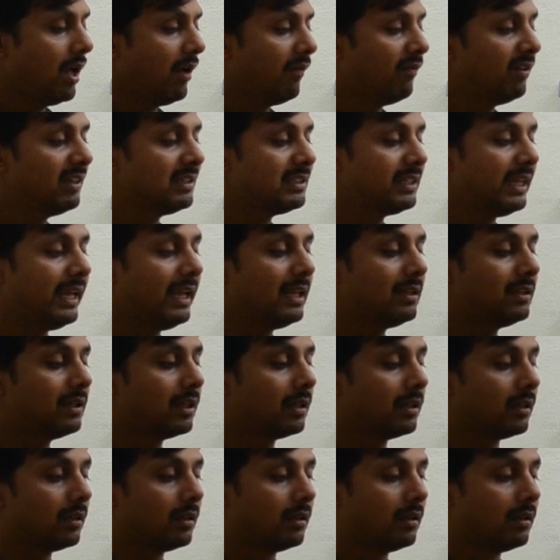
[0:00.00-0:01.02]
we'll take
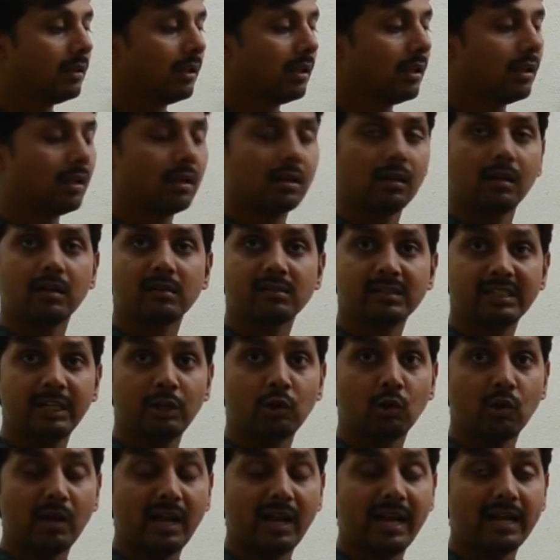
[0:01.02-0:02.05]
the
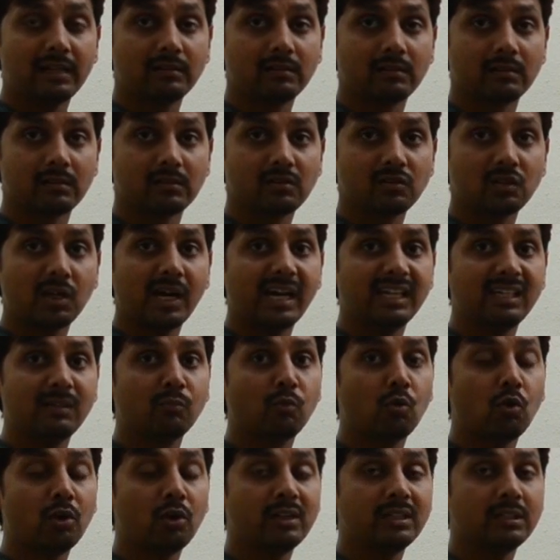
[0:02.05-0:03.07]
0 as the starting
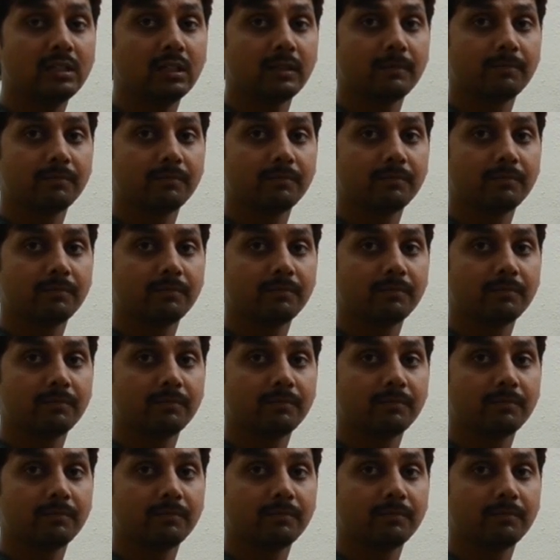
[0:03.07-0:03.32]
point,